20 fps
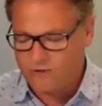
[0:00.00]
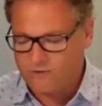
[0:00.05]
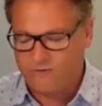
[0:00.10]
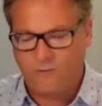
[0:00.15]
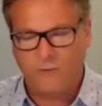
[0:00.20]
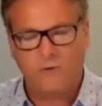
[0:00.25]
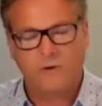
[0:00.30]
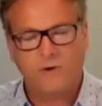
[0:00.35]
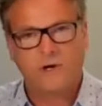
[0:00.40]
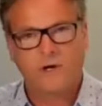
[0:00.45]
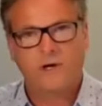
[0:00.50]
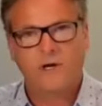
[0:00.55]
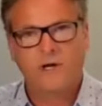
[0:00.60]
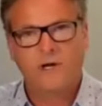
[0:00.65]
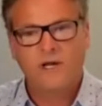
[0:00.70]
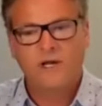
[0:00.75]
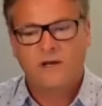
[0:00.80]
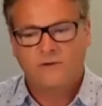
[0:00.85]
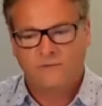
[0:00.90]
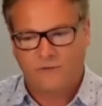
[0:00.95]
for
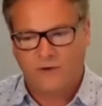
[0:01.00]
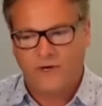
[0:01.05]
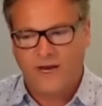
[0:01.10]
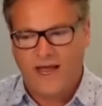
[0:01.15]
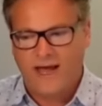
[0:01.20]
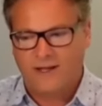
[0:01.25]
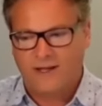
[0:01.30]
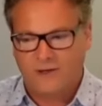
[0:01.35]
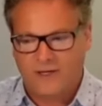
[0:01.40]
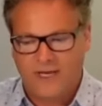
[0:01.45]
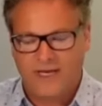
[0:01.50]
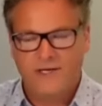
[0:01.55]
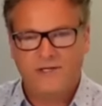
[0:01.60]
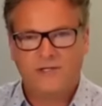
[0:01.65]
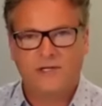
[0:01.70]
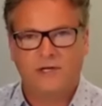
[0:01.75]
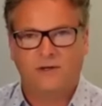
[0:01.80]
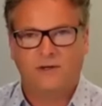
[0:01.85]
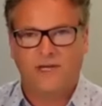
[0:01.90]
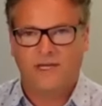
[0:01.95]
for an
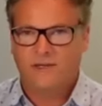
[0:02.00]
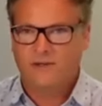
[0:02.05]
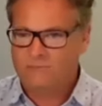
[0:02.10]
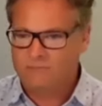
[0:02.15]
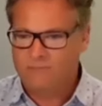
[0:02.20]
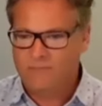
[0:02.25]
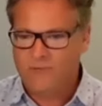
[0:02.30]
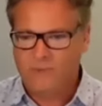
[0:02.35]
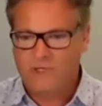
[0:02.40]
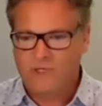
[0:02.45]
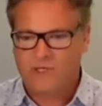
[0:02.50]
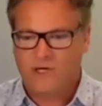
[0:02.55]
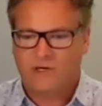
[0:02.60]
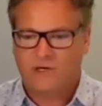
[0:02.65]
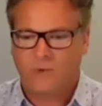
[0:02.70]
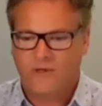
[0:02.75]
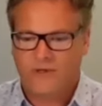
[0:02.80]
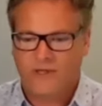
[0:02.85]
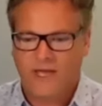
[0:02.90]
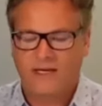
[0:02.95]
allocation. I'll let you maybe share
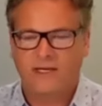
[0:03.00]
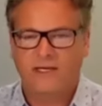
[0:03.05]
what that